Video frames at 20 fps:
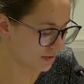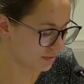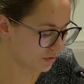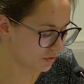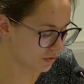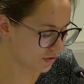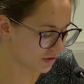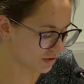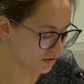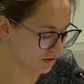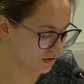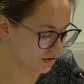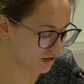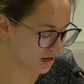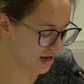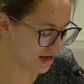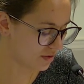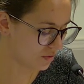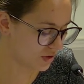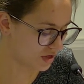Public Works, the
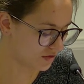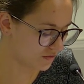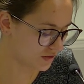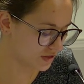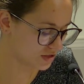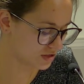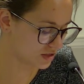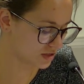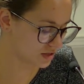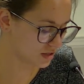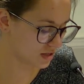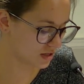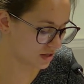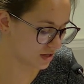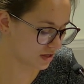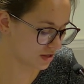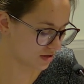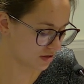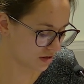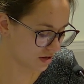Highway Division,
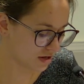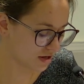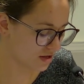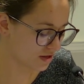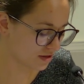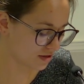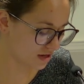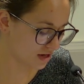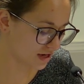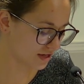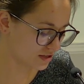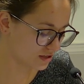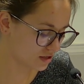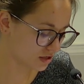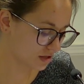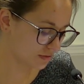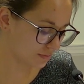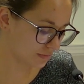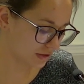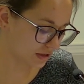is not assigned to
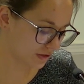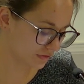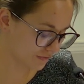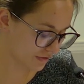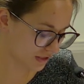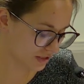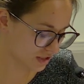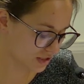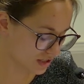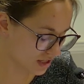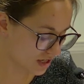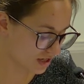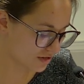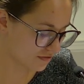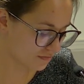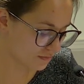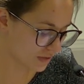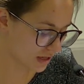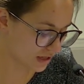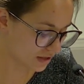complete
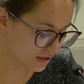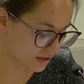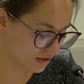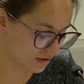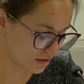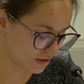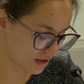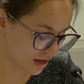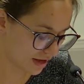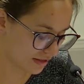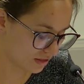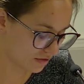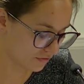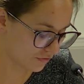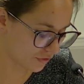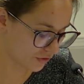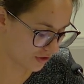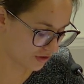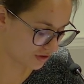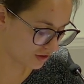vegetative maintenance at the
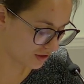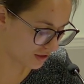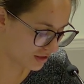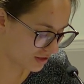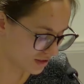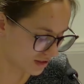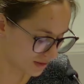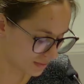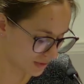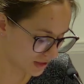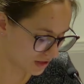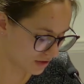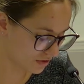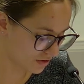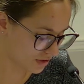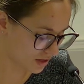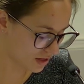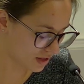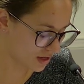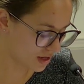Forest Glade
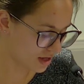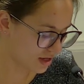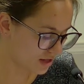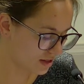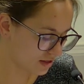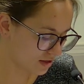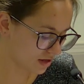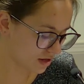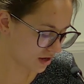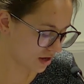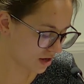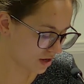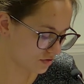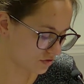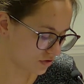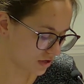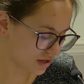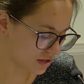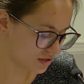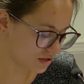Cemetery. It's
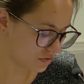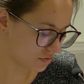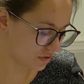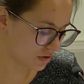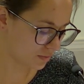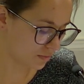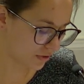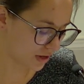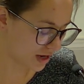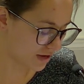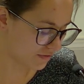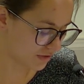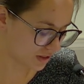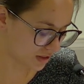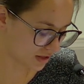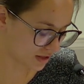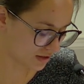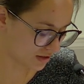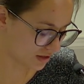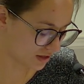contracted with a private
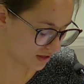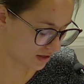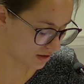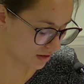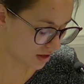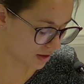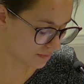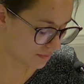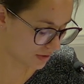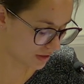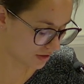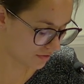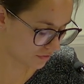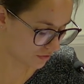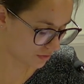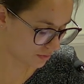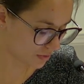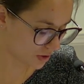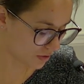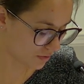landscape company
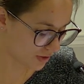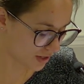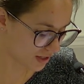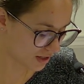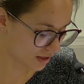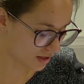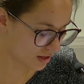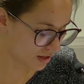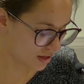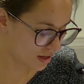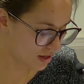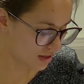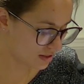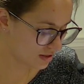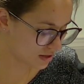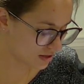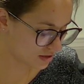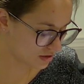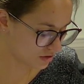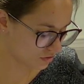for mowing.
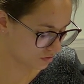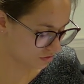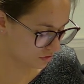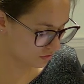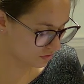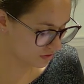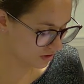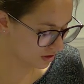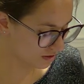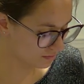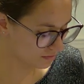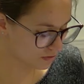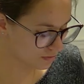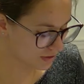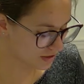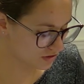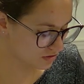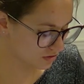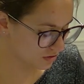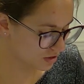They do do some
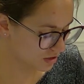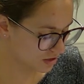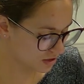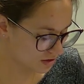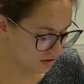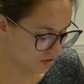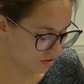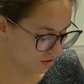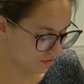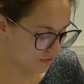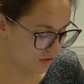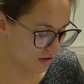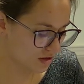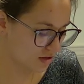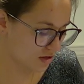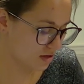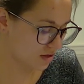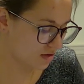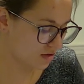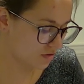specialty
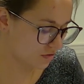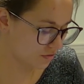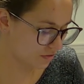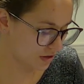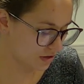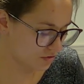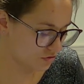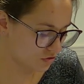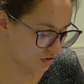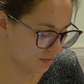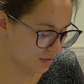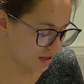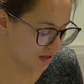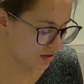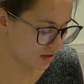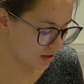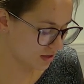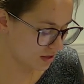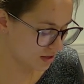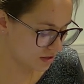services around
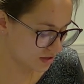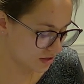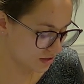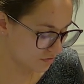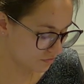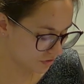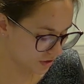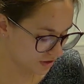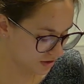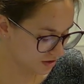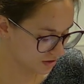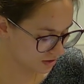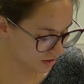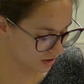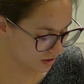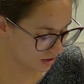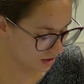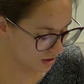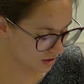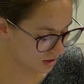trimmings, and they did
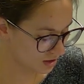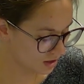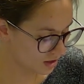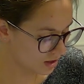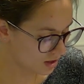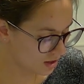recently